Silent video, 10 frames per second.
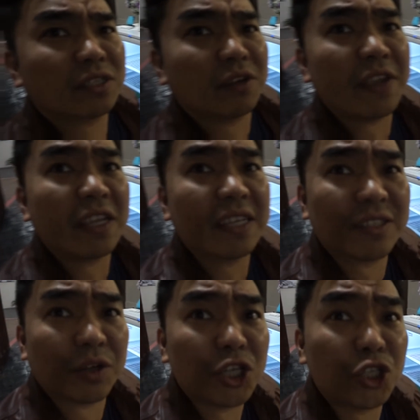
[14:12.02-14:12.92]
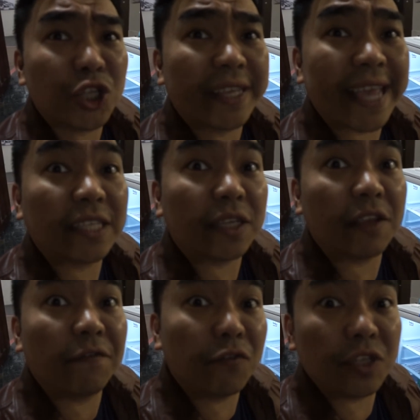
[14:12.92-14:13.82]
Serving traditional
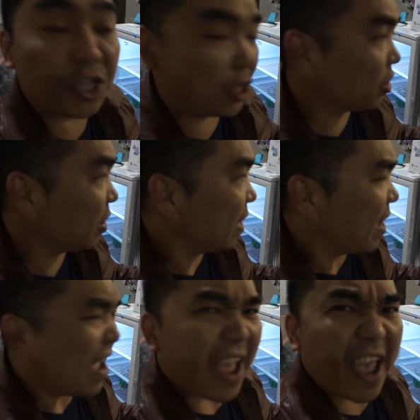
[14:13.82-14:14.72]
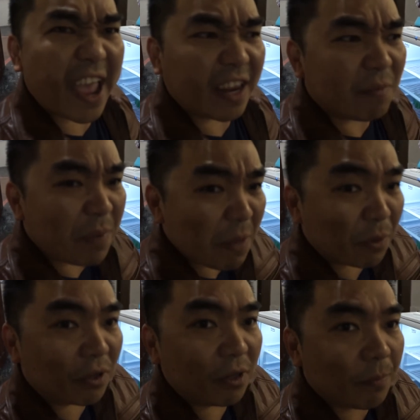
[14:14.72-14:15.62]
Qatari food here and
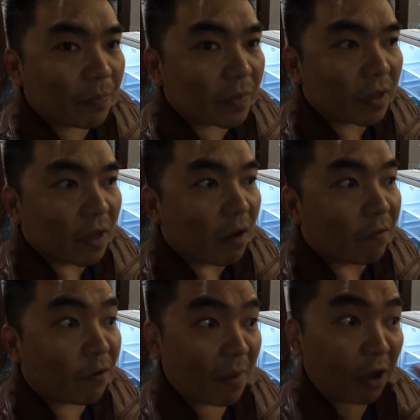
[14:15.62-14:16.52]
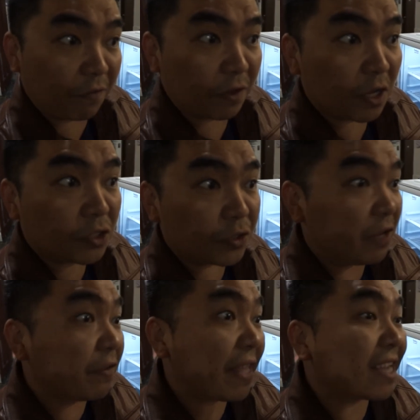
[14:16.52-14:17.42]
people from out of the
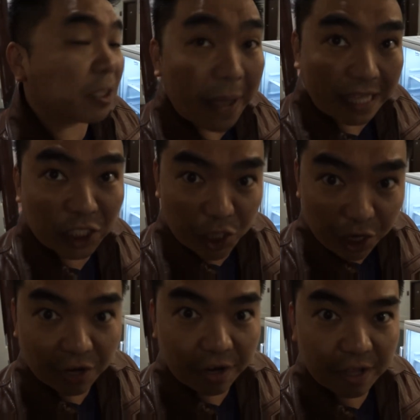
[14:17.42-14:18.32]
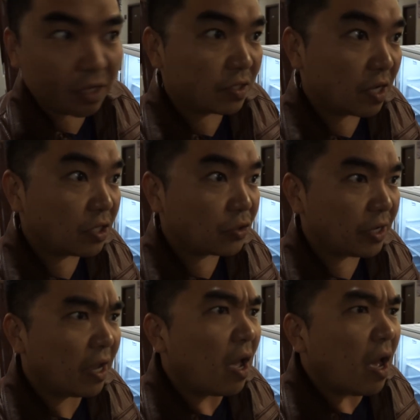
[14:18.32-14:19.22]
country, even expats here in this
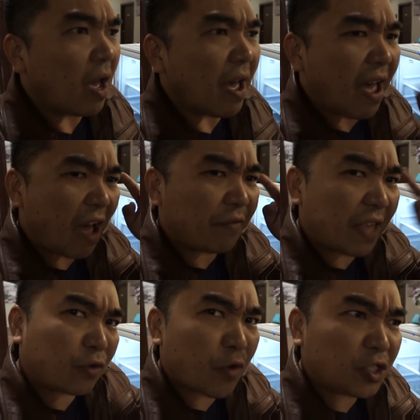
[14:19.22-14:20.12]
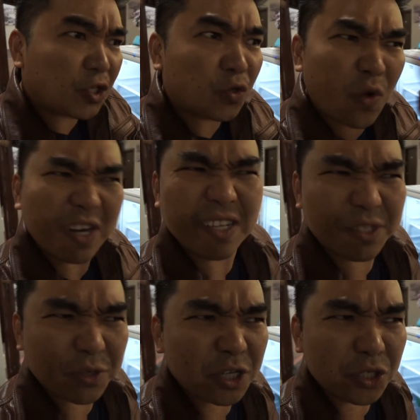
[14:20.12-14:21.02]
country, have that question what
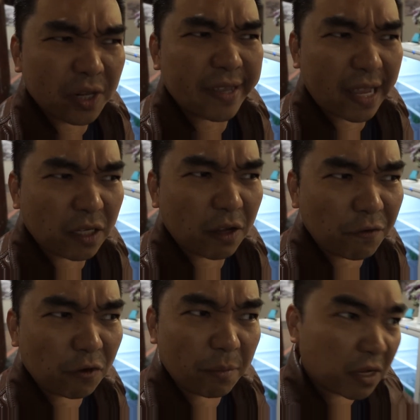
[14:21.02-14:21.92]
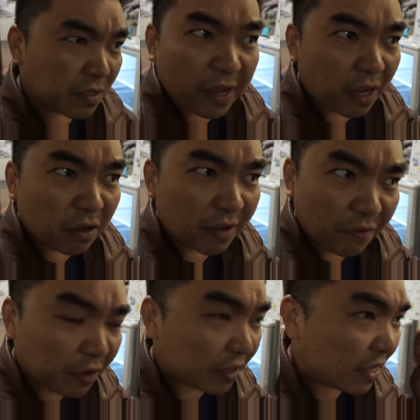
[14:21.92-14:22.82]
is traditional Qatari food because they can
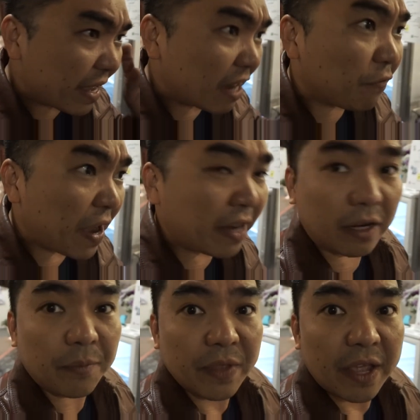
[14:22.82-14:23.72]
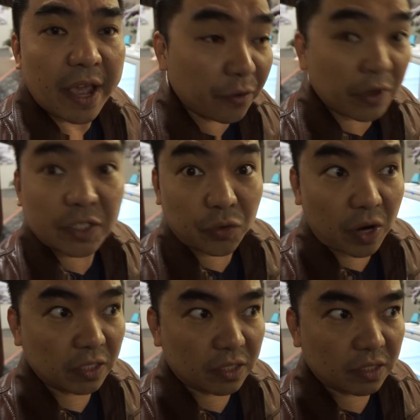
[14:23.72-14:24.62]
they can't find it in
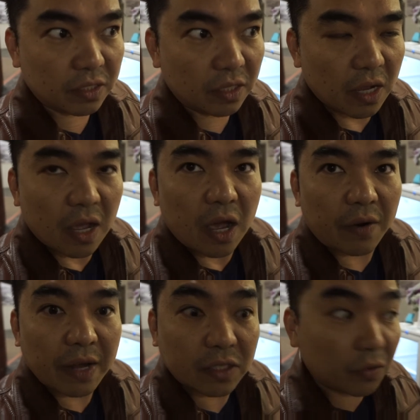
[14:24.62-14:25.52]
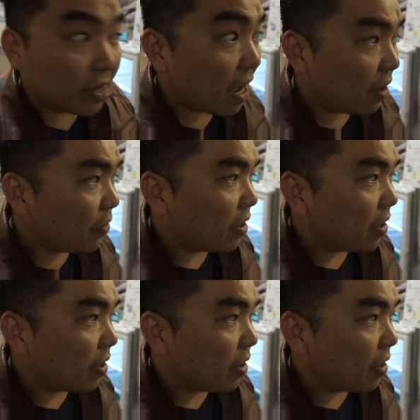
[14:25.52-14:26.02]
restaurants all right so now